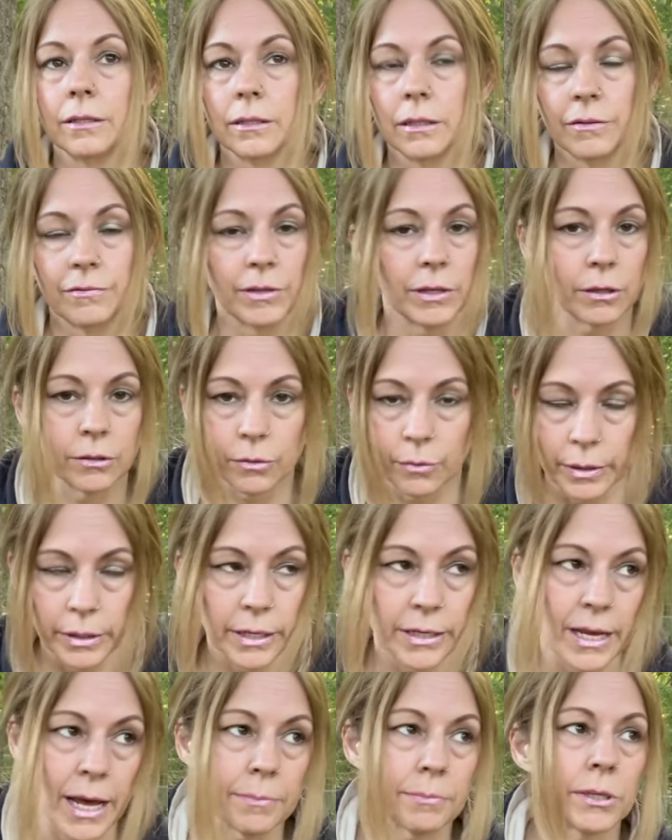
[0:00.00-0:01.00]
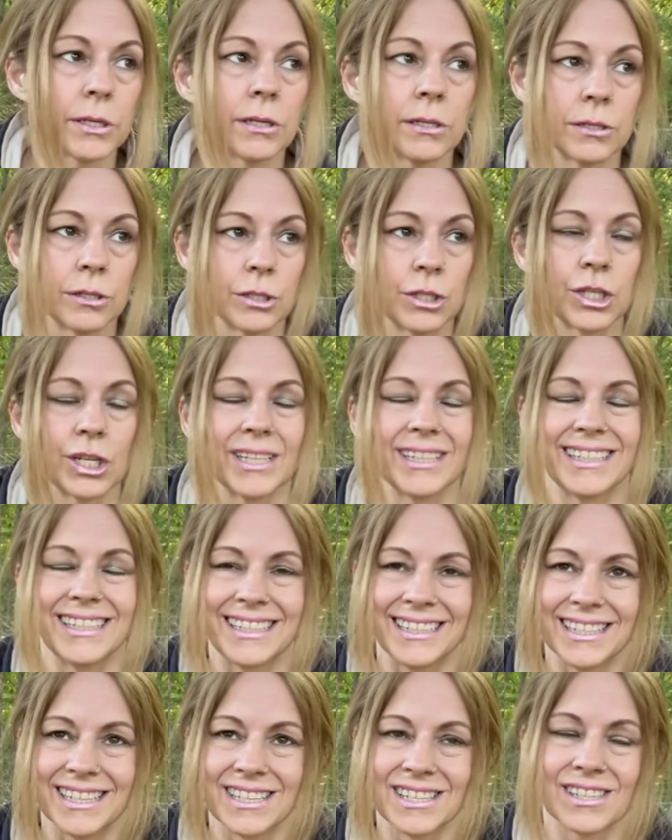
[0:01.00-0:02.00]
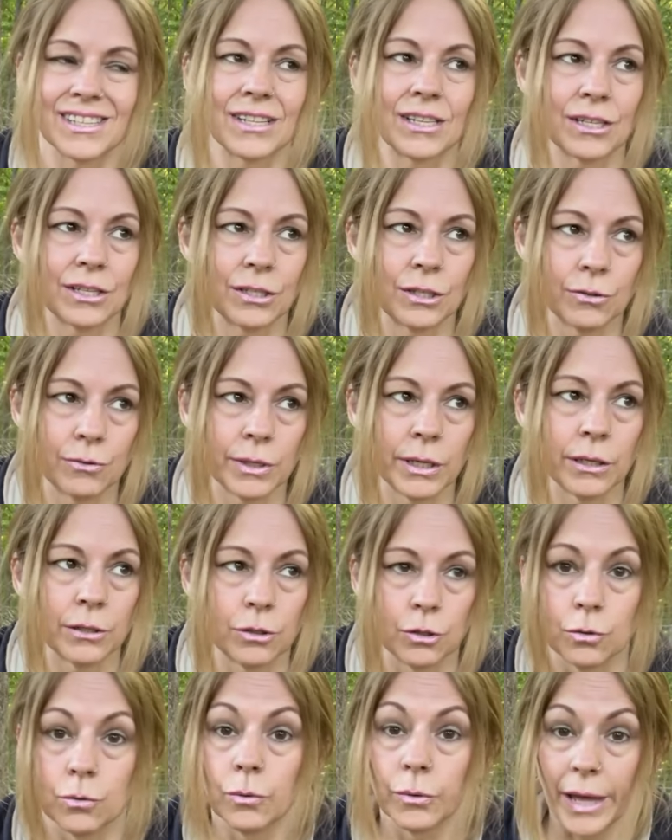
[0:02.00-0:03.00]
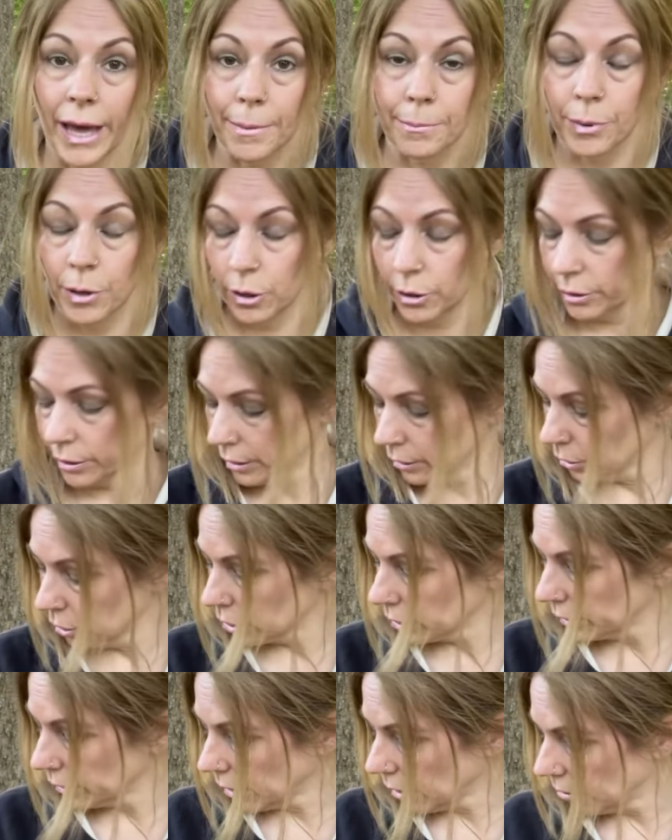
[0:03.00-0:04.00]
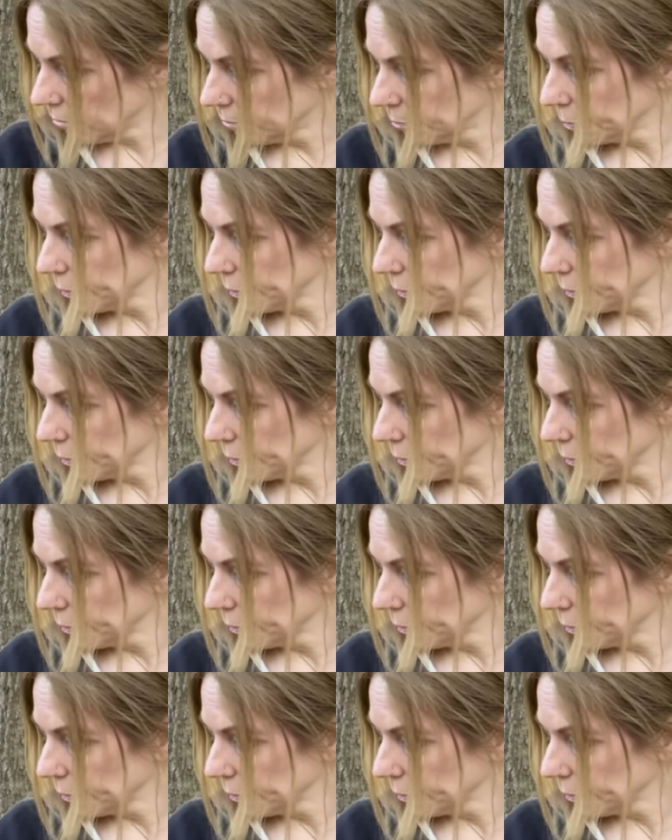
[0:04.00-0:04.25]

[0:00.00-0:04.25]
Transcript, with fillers: If you don't know what an adaptogen is, you can Google that part and look it up.